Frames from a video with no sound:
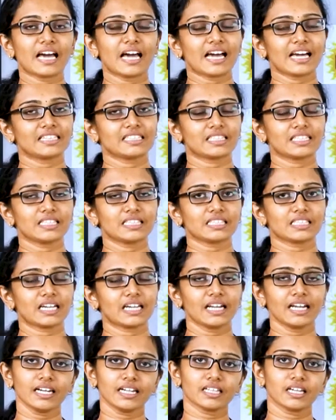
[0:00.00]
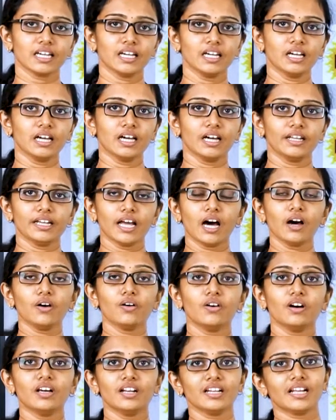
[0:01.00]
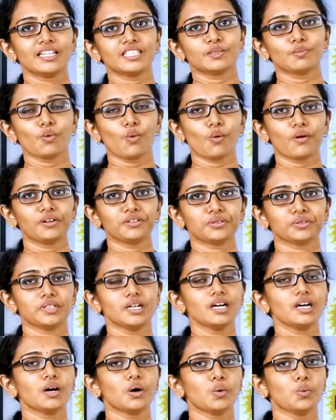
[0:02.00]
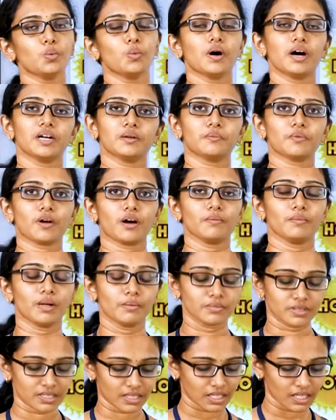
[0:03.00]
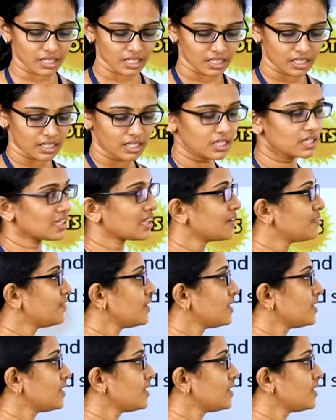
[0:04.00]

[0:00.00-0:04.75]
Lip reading: the answers correct. Now let's move on to the word problems. The